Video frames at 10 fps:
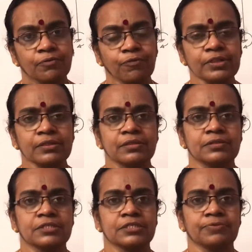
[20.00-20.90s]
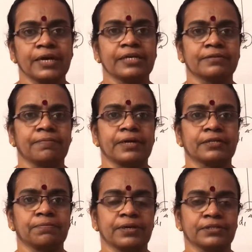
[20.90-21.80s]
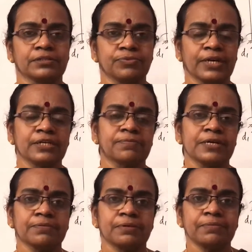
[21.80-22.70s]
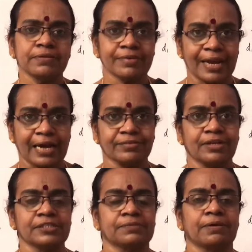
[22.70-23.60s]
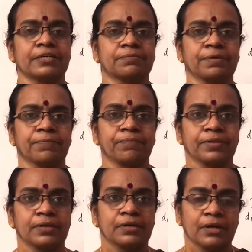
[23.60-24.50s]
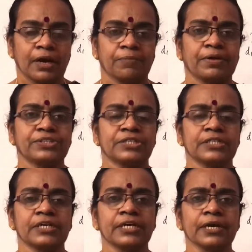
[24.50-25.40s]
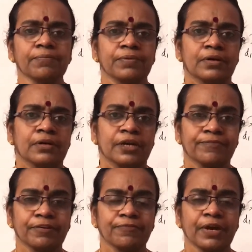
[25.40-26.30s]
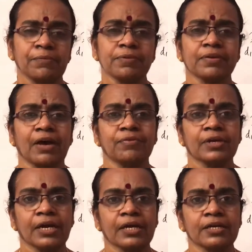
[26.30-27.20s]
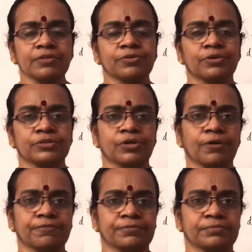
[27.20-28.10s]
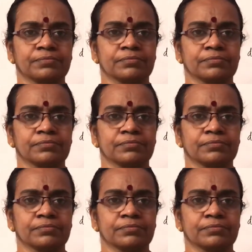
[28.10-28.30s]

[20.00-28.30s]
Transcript: with sway displacement. Sway displacement means lateral displacement. I mentioned earlier, if the frame is having any sort of